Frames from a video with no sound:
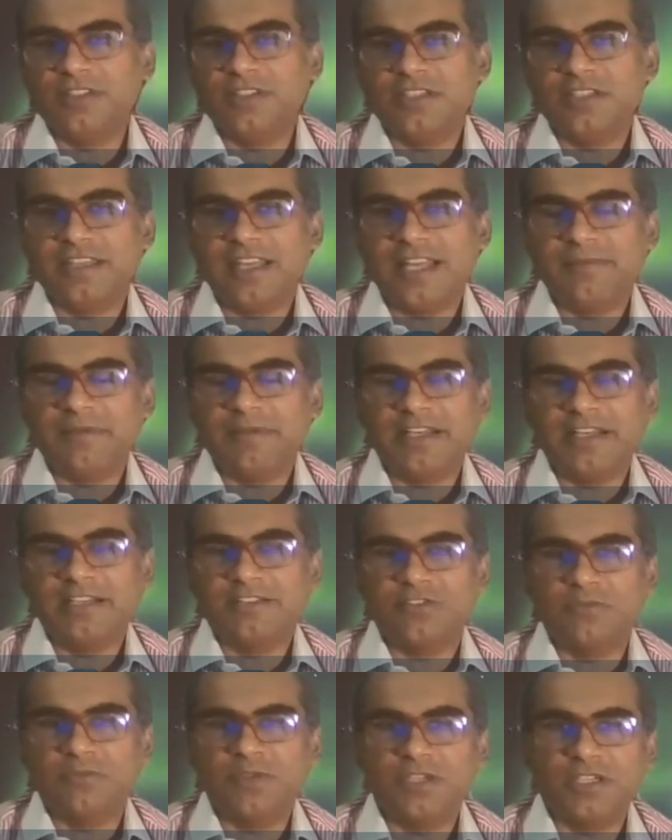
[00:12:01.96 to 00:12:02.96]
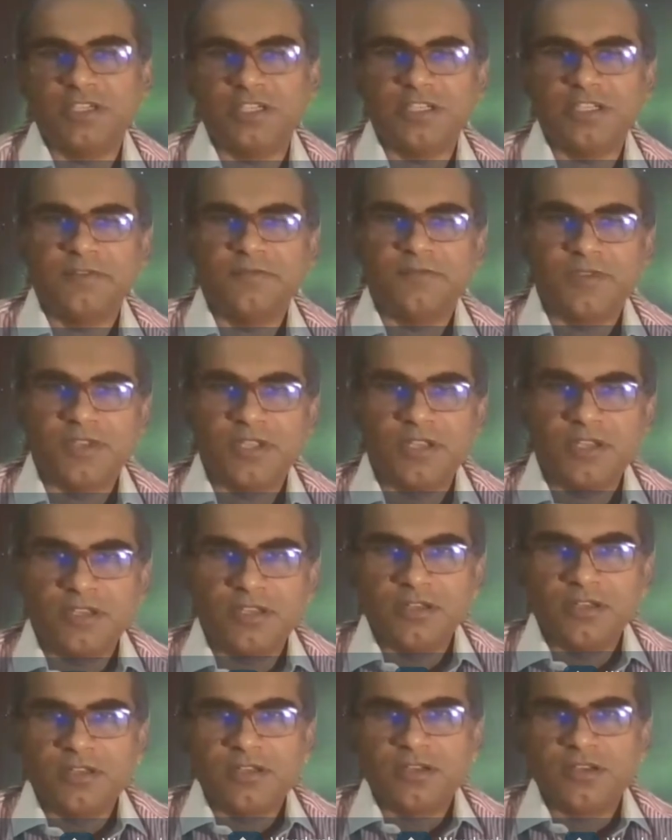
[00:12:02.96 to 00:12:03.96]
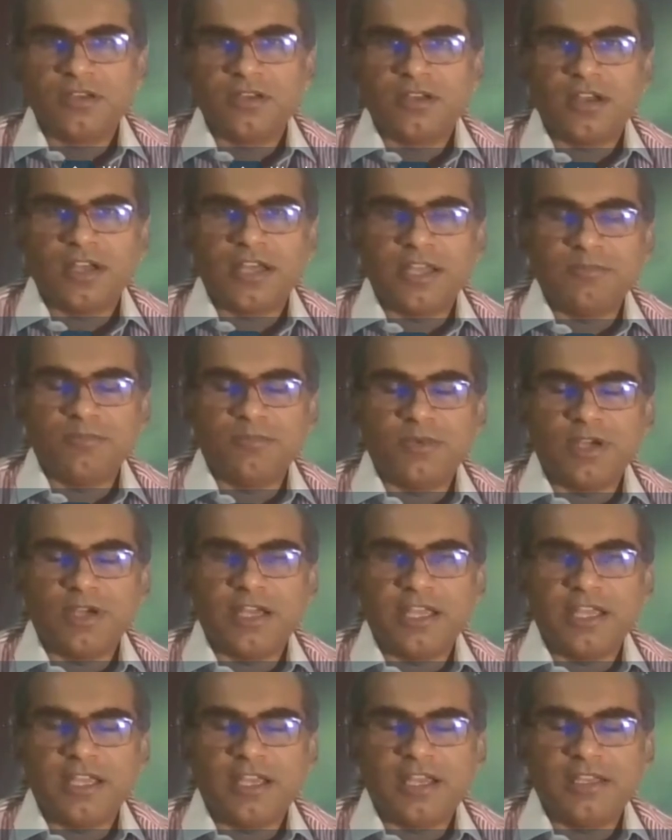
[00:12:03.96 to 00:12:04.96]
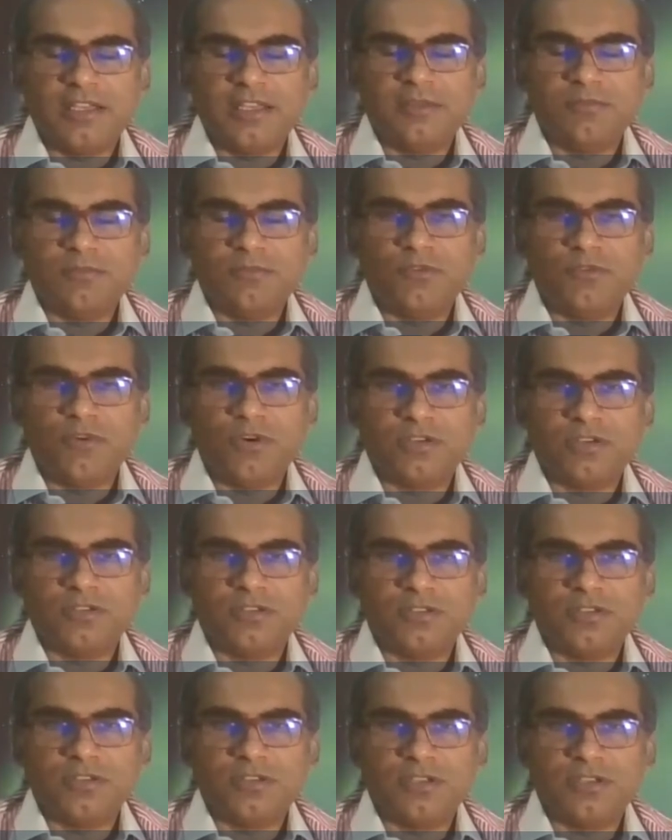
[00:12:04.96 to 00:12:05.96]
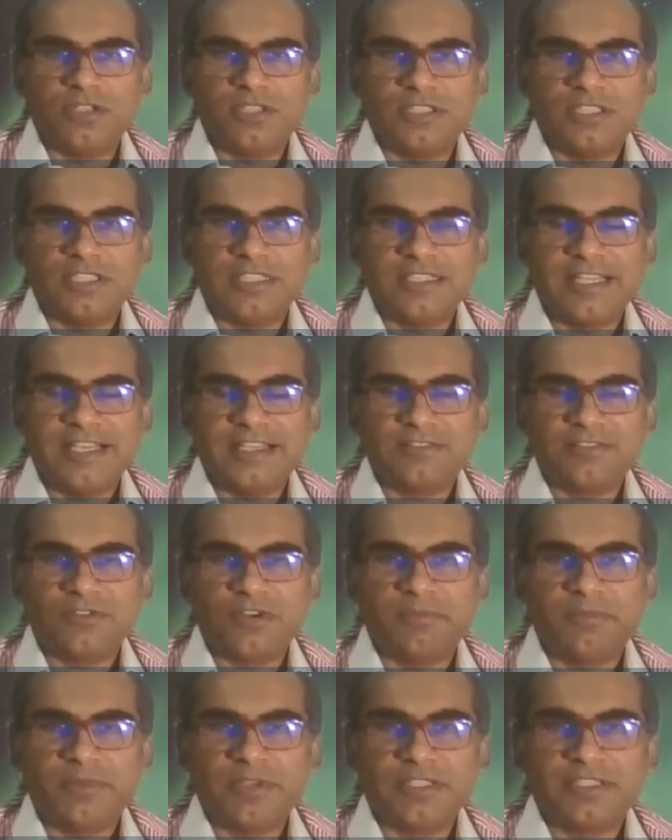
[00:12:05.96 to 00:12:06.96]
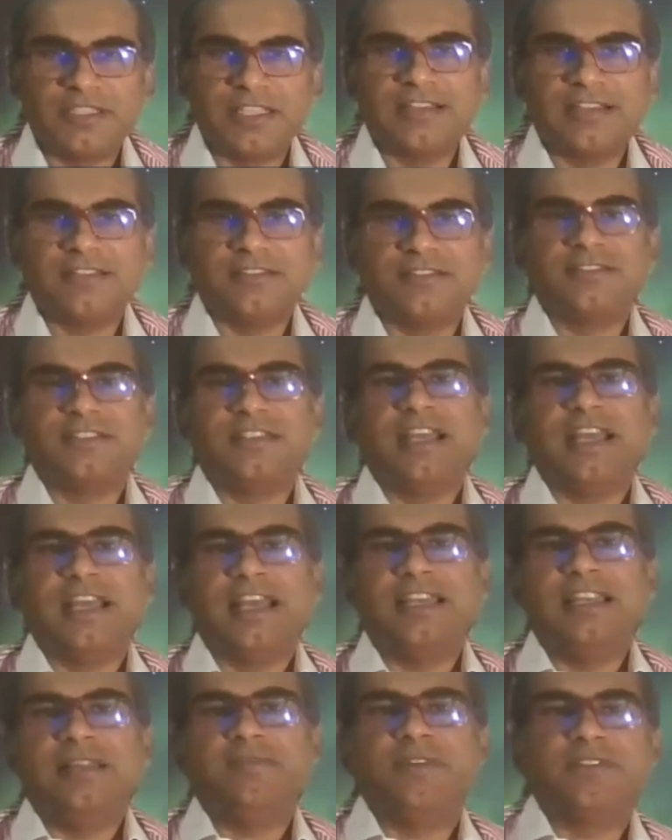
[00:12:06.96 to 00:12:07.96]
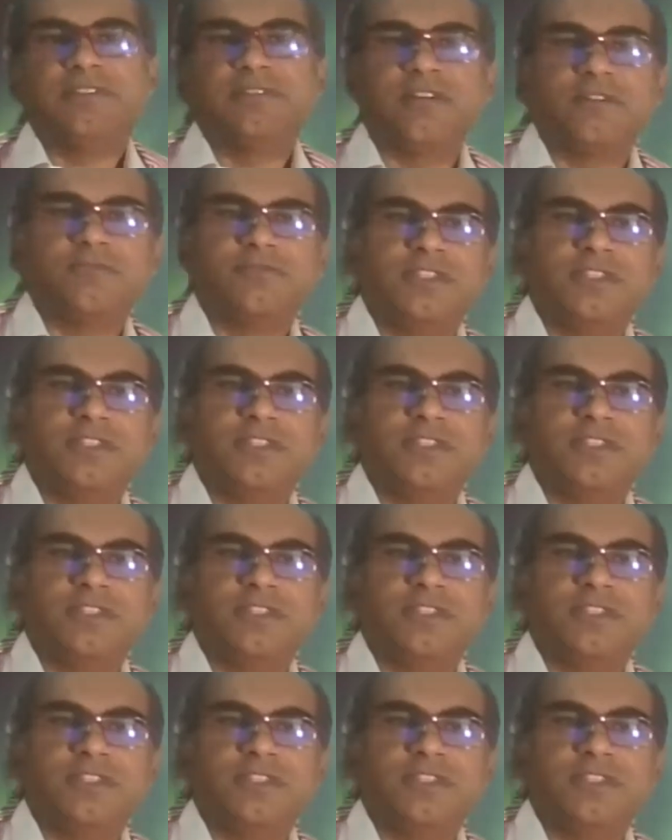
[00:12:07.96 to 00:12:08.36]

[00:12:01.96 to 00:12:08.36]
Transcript: the crime against humanity, I move on the next topic, that is the elements of